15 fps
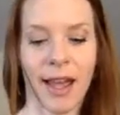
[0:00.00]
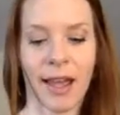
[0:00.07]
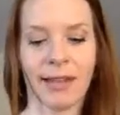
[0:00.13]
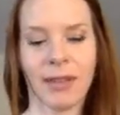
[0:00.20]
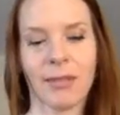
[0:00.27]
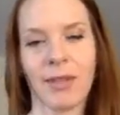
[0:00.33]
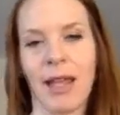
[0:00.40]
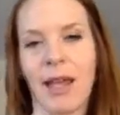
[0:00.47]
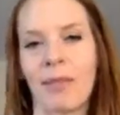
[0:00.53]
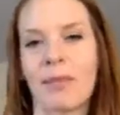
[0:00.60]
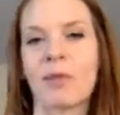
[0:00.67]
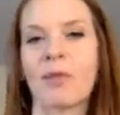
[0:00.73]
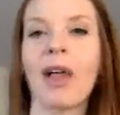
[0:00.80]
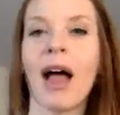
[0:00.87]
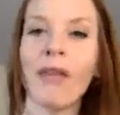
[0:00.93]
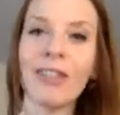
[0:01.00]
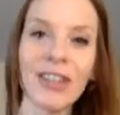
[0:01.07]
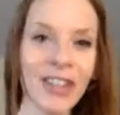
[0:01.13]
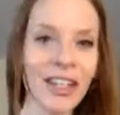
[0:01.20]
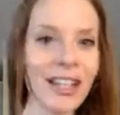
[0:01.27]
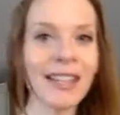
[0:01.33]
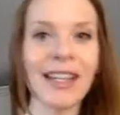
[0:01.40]
I sometimes will have a
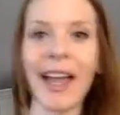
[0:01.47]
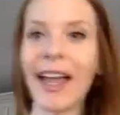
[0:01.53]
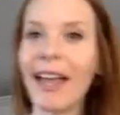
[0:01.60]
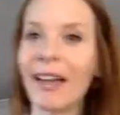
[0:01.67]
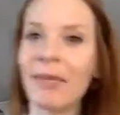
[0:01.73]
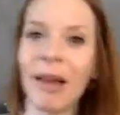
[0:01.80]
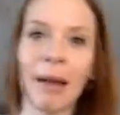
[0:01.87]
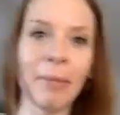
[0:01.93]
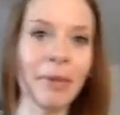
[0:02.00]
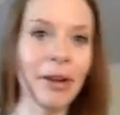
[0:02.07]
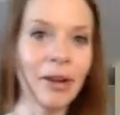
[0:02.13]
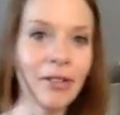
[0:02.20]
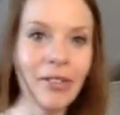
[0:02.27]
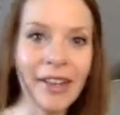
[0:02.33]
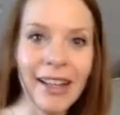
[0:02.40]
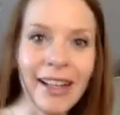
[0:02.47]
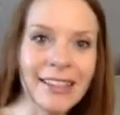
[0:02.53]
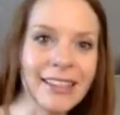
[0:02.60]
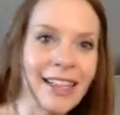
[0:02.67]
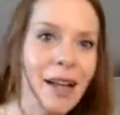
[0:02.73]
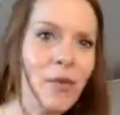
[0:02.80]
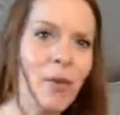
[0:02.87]
cheat day. I'm not
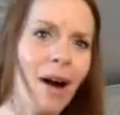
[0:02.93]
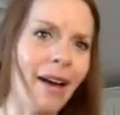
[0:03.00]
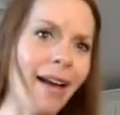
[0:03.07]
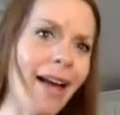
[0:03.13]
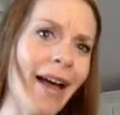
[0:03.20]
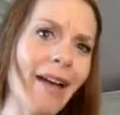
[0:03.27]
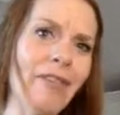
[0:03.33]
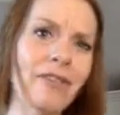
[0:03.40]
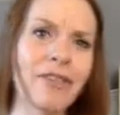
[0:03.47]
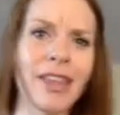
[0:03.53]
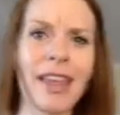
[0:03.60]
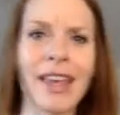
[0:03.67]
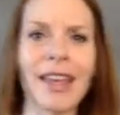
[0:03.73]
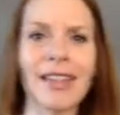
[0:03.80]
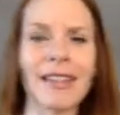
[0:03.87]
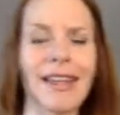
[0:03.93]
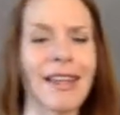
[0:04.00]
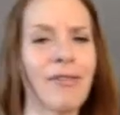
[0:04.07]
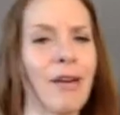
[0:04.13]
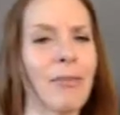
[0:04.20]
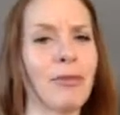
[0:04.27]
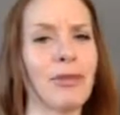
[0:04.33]
perfect, and I want to have things like
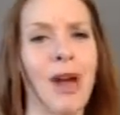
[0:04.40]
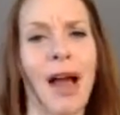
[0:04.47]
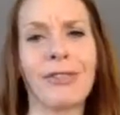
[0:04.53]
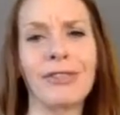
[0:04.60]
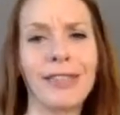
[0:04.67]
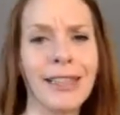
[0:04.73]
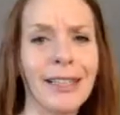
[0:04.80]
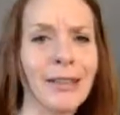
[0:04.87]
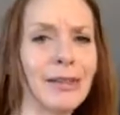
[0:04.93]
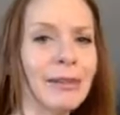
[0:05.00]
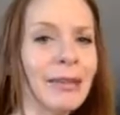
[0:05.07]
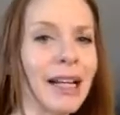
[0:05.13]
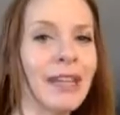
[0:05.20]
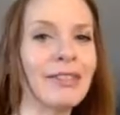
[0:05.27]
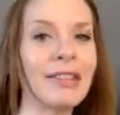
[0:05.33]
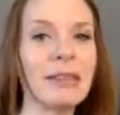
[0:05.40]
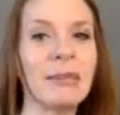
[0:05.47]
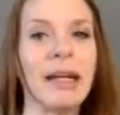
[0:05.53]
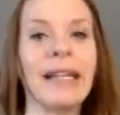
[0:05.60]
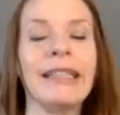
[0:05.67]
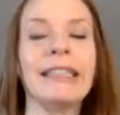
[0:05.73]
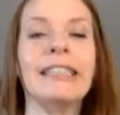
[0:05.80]
if I'm traveling or whatever.
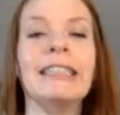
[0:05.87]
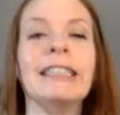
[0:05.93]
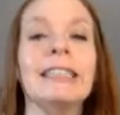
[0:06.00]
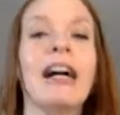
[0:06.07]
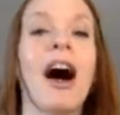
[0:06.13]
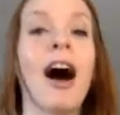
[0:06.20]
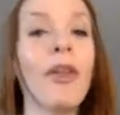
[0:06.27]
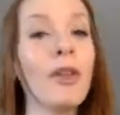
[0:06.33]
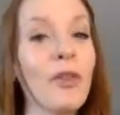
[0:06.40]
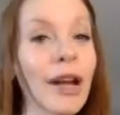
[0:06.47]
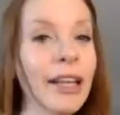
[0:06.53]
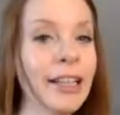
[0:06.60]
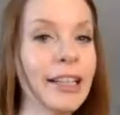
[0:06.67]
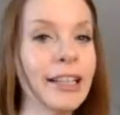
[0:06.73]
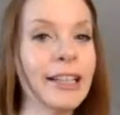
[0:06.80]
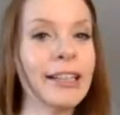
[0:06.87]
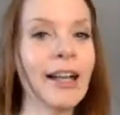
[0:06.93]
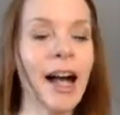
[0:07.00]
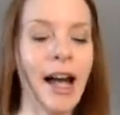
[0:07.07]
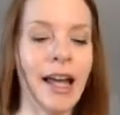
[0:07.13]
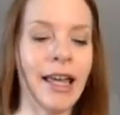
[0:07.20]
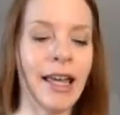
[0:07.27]
But on the regular,
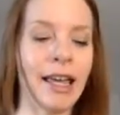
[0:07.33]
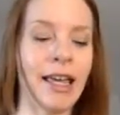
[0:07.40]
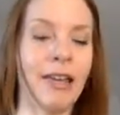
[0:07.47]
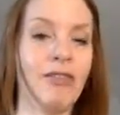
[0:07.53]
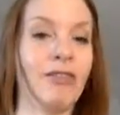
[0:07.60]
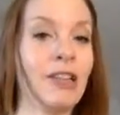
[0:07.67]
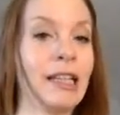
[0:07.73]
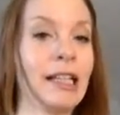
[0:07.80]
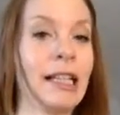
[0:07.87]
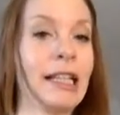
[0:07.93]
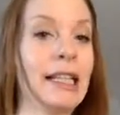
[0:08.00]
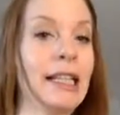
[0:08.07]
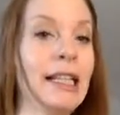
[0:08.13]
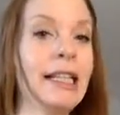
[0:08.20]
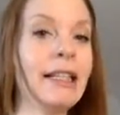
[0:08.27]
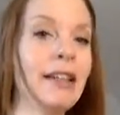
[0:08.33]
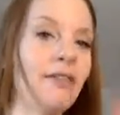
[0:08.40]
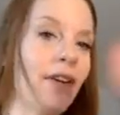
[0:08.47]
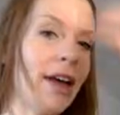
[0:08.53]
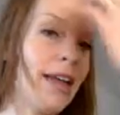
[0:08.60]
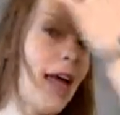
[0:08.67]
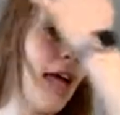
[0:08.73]
I eat really clean if
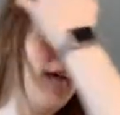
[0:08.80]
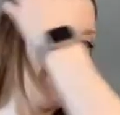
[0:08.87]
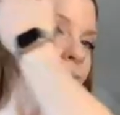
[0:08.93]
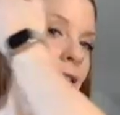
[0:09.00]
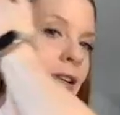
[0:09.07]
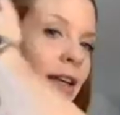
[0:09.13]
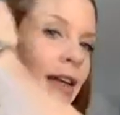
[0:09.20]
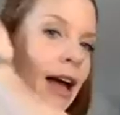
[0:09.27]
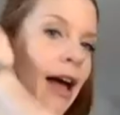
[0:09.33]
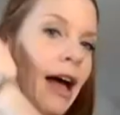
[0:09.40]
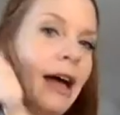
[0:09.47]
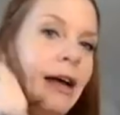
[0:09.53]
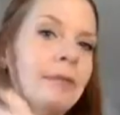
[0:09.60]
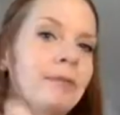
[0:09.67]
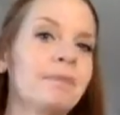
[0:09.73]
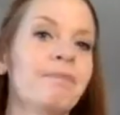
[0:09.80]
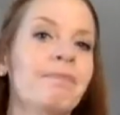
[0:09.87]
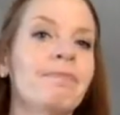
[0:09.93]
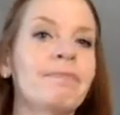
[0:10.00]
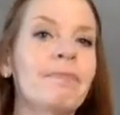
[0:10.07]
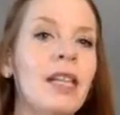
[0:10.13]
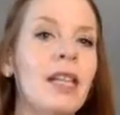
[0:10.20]
I can.
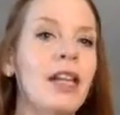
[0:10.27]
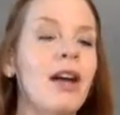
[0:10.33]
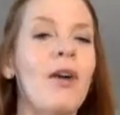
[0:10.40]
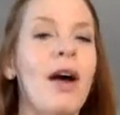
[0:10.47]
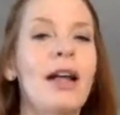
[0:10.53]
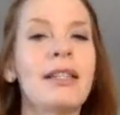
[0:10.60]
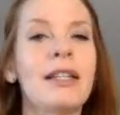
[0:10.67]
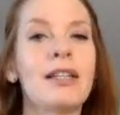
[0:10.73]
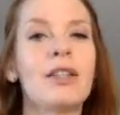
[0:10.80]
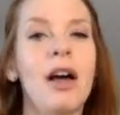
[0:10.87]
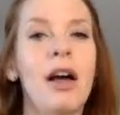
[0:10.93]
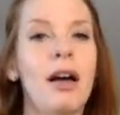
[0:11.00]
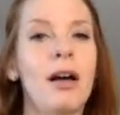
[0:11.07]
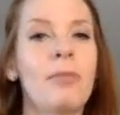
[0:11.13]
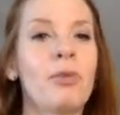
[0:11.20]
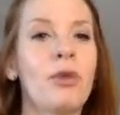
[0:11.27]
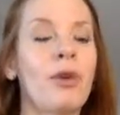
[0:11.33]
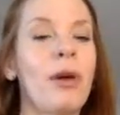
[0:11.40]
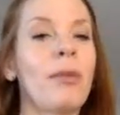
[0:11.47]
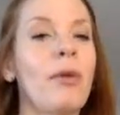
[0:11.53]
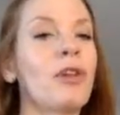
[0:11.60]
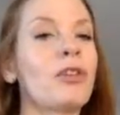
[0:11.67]
I did a
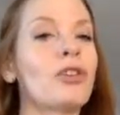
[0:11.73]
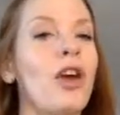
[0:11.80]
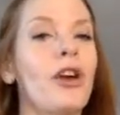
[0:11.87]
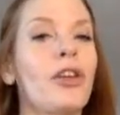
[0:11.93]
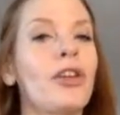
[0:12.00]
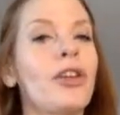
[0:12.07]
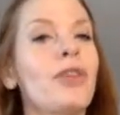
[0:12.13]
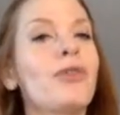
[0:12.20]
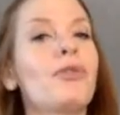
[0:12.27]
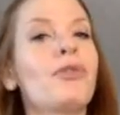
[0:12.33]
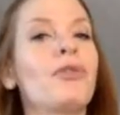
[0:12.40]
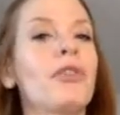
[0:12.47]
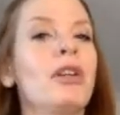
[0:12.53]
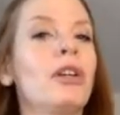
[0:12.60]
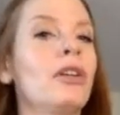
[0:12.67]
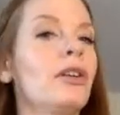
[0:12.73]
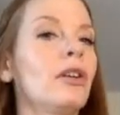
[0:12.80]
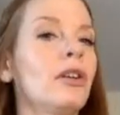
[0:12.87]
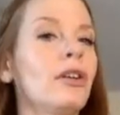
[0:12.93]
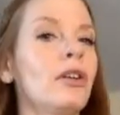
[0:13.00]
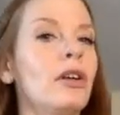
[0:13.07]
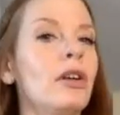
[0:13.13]
program called Stronger You
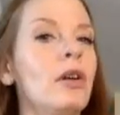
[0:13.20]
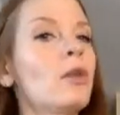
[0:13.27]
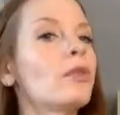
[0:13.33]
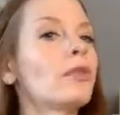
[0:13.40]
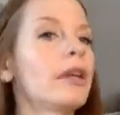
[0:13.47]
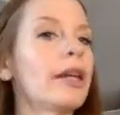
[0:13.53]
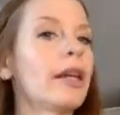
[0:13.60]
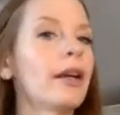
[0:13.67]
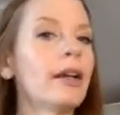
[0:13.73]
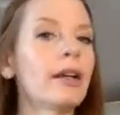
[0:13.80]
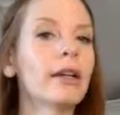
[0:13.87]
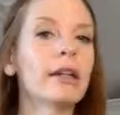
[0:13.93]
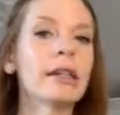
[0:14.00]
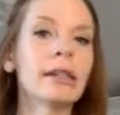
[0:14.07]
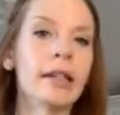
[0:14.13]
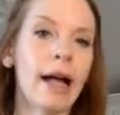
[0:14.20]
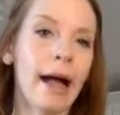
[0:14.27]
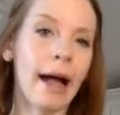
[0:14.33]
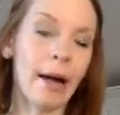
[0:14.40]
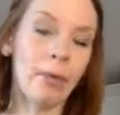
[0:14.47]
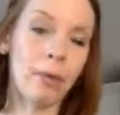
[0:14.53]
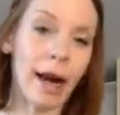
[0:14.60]
for over a year,
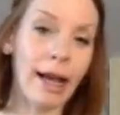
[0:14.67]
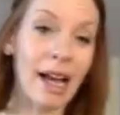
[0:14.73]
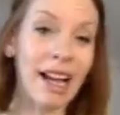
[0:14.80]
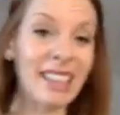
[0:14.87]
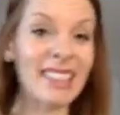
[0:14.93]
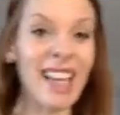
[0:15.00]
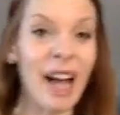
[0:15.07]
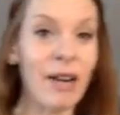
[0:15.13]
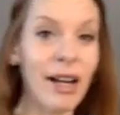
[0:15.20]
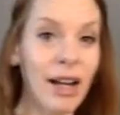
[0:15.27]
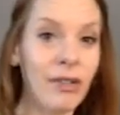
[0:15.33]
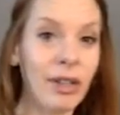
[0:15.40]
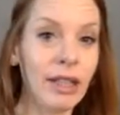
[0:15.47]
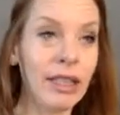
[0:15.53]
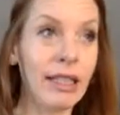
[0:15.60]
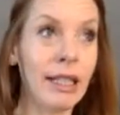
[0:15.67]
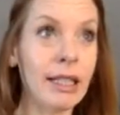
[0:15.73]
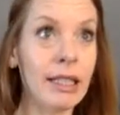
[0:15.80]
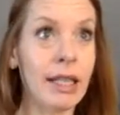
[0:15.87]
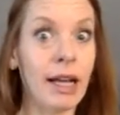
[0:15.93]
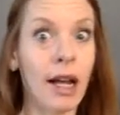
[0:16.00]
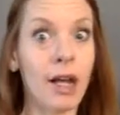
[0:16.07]
where I cut down. I got really lean
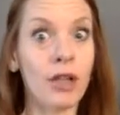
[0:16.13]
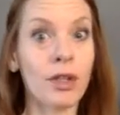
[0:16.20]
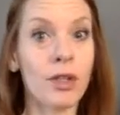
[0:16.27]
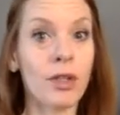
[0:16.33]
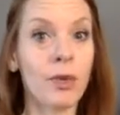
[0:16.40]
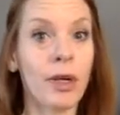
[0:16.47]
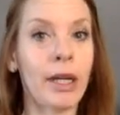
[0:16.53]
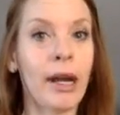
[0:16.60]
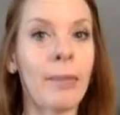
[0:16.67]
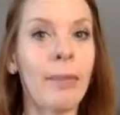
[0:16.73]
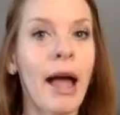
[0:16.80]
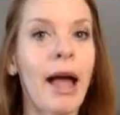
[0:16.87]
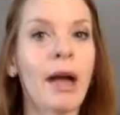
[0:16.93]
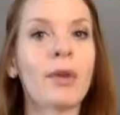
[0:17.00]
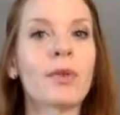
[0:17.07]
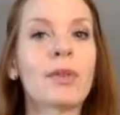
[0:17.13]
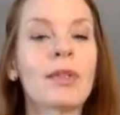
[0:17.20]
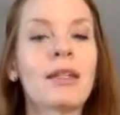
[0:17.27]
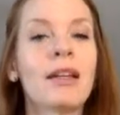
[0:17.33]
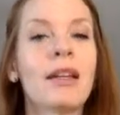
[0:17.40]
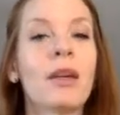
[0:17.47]
to like 129 pounds.